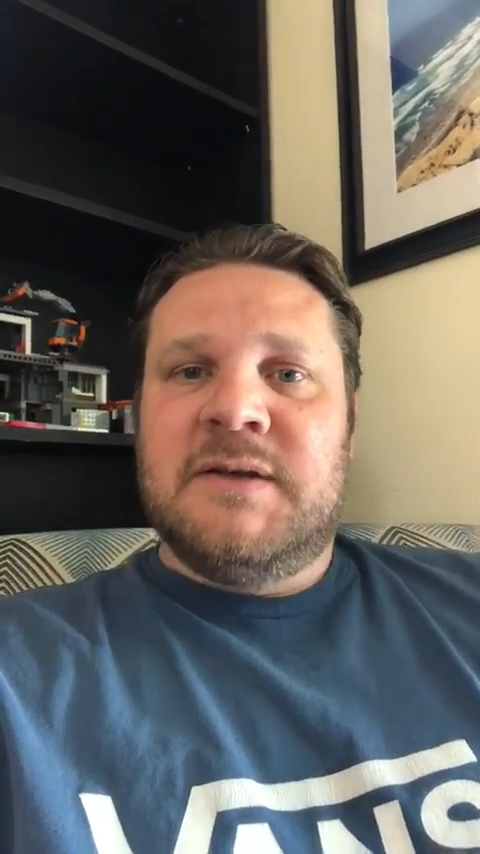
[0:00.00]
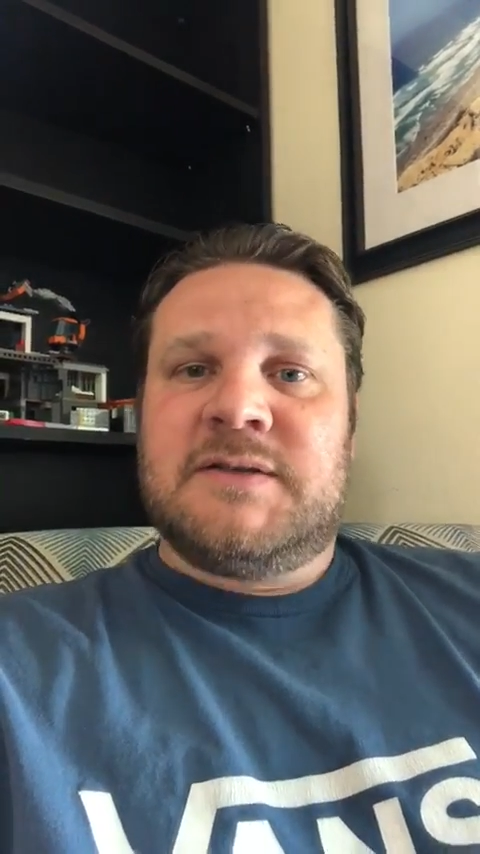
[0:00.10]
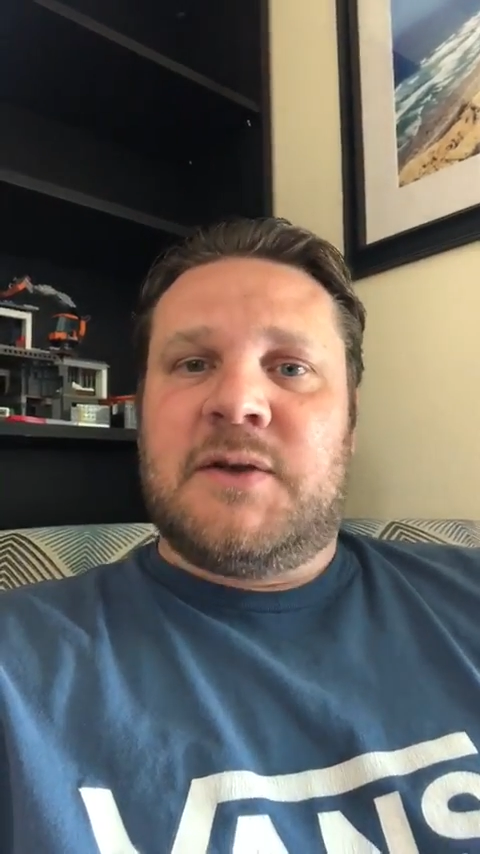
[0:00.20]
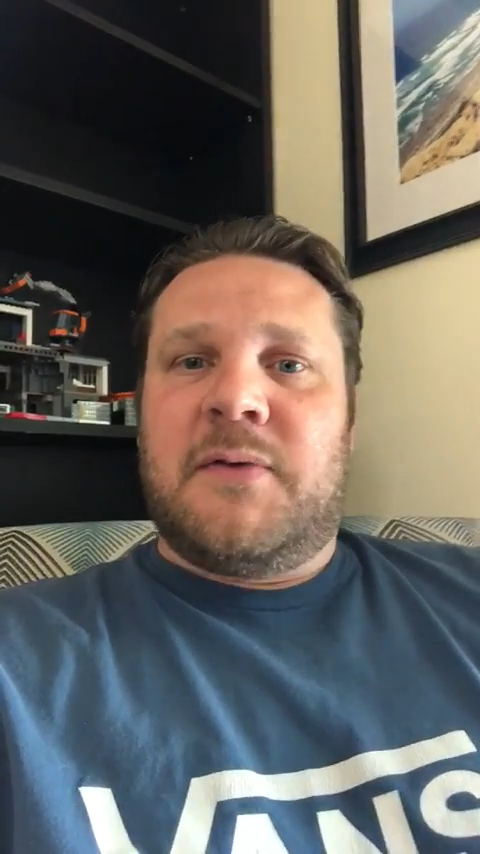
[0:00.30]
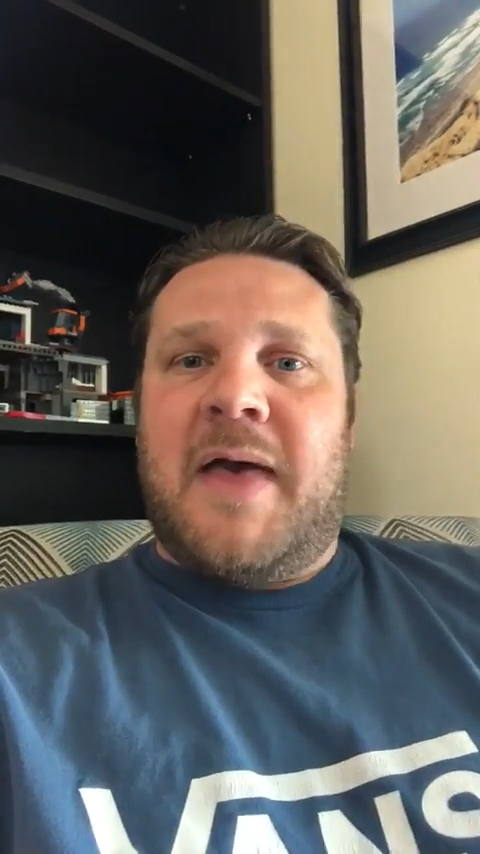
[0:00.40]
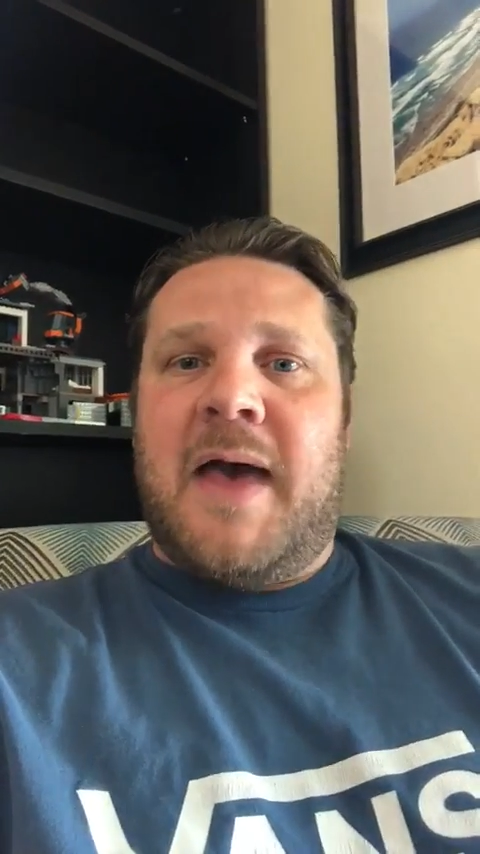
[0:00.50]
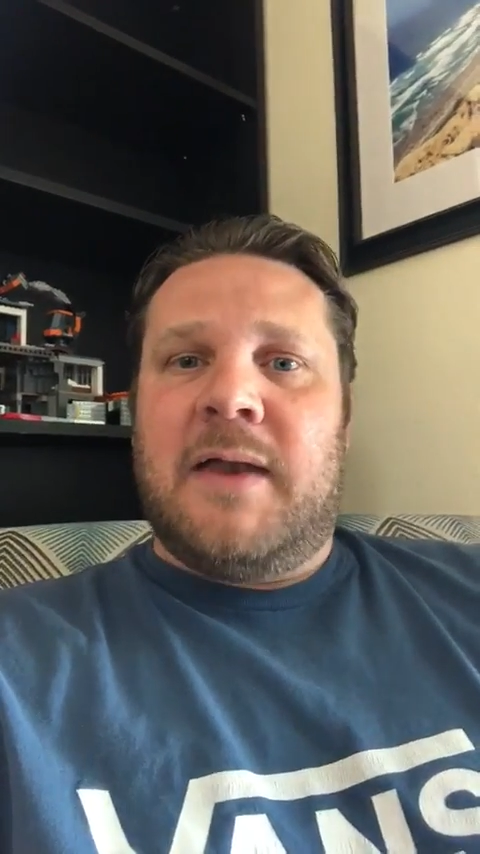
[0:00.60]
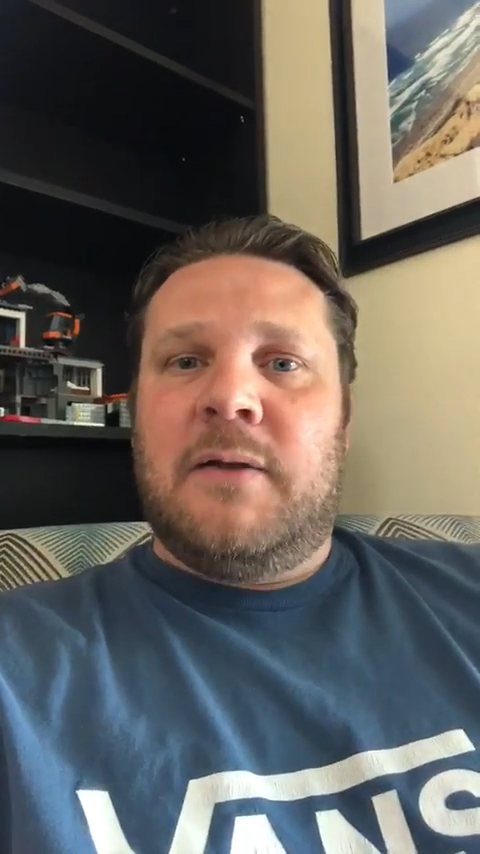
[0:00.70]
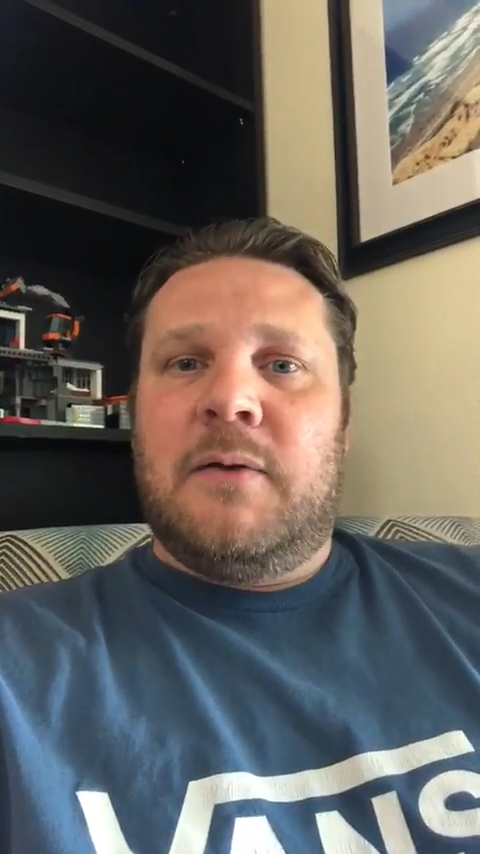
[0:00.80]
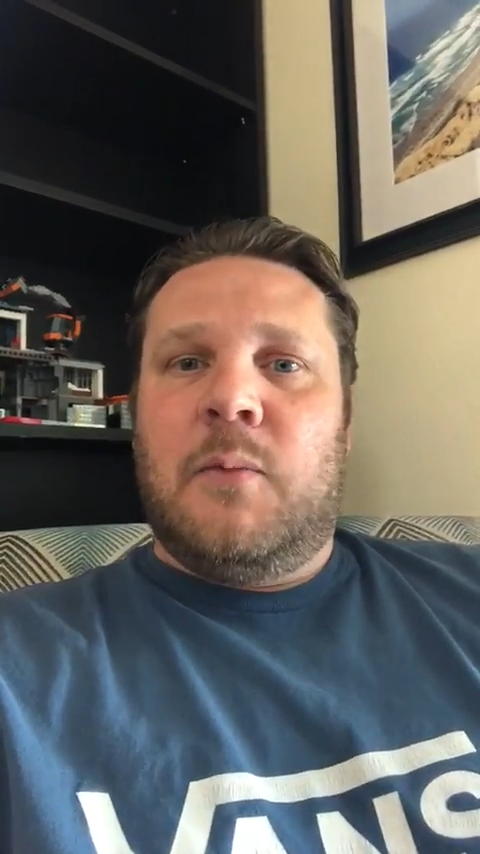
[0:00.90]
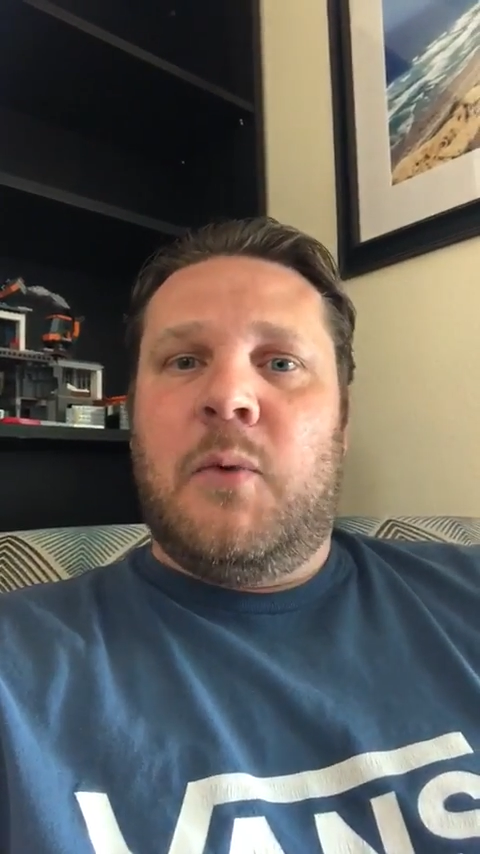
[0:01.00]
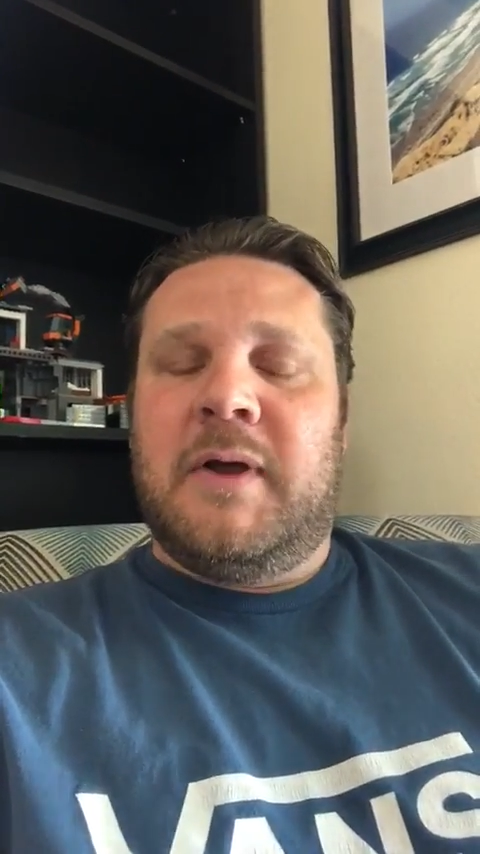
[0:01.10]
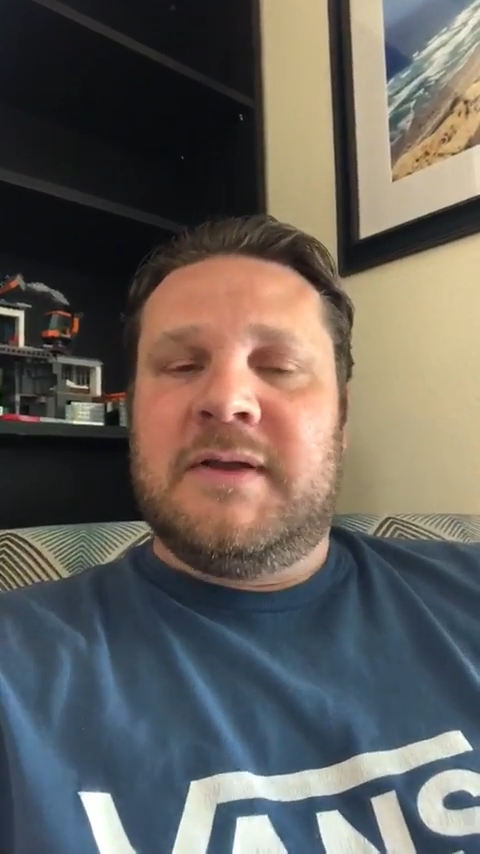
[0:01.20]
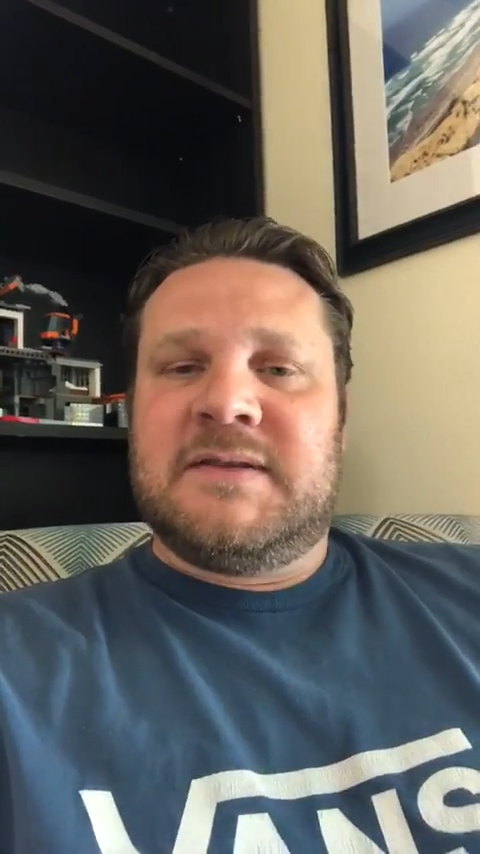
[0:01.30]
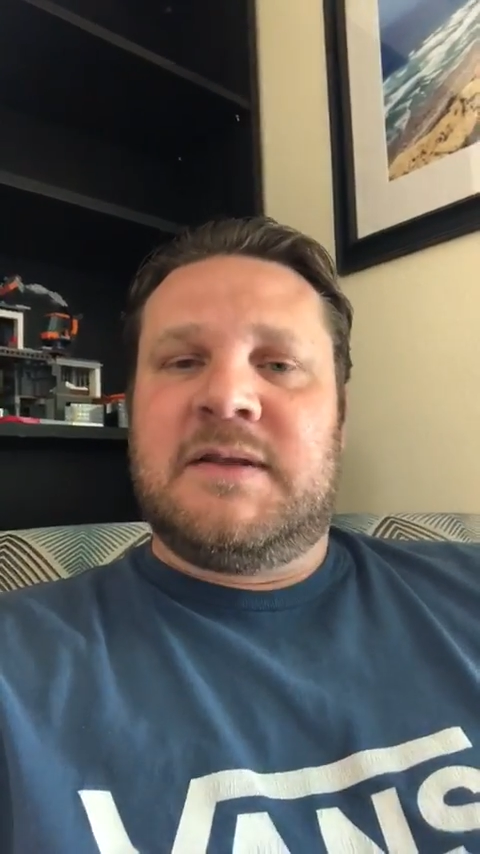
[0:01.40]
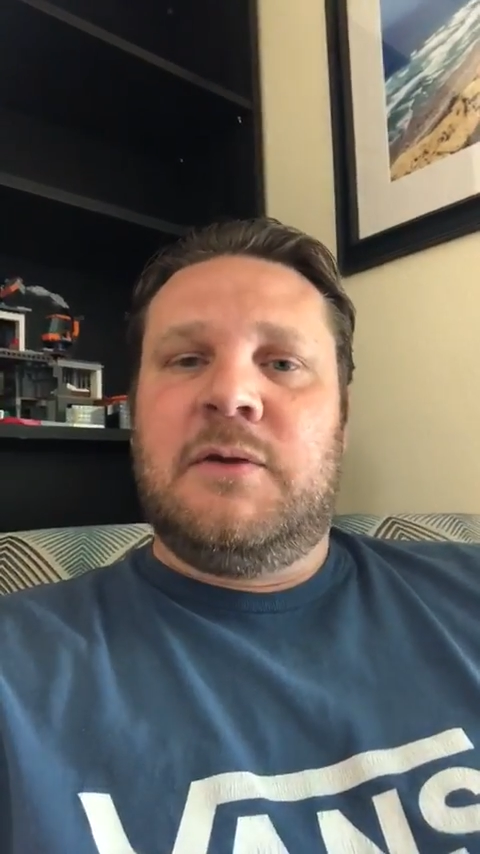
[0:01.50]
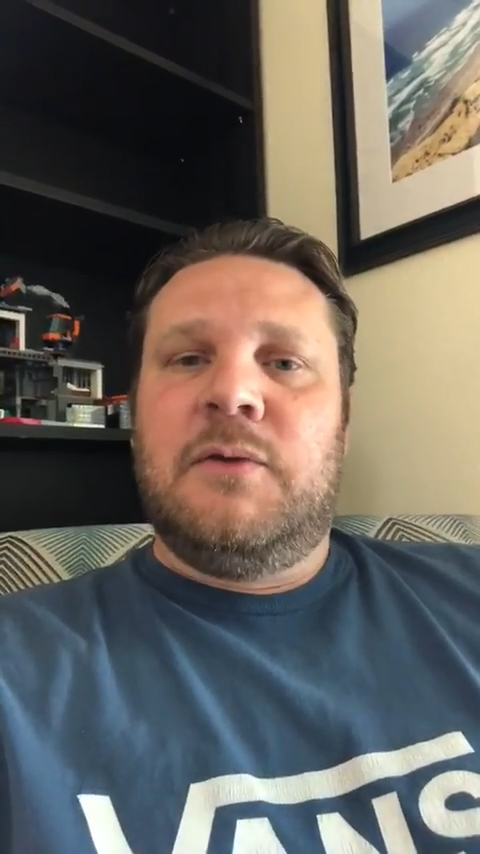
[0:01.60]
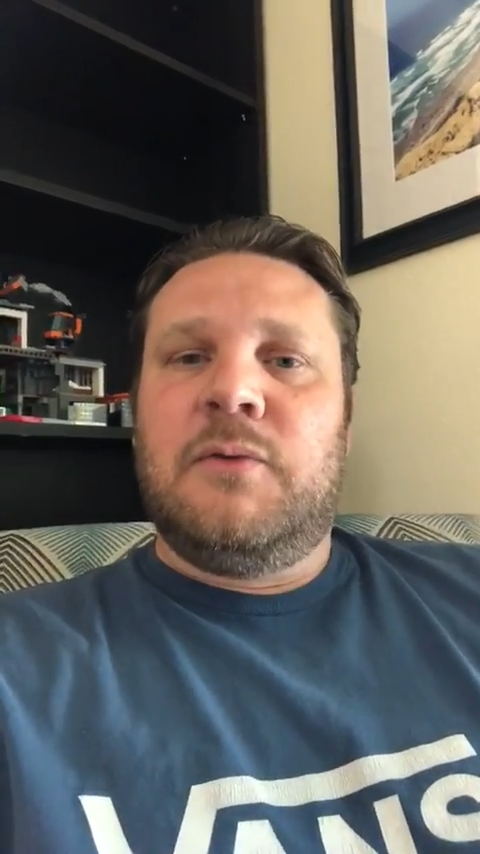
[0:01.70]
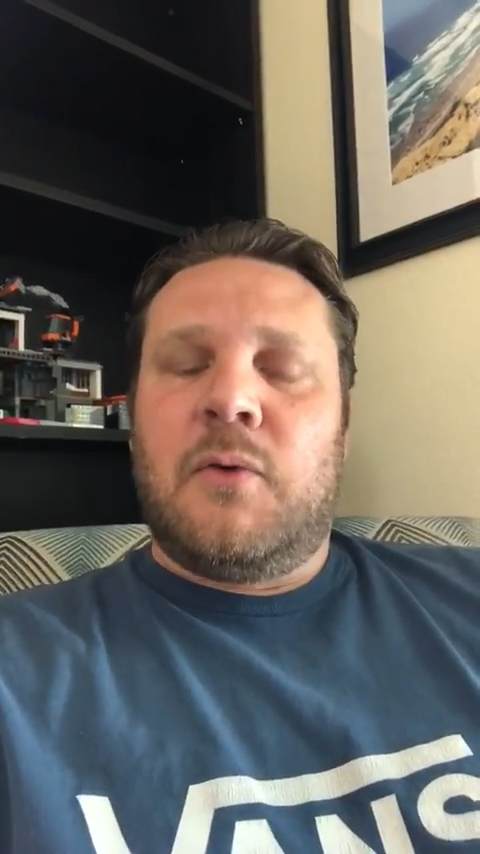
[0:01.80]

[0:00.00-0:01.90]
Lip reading: so that what is the new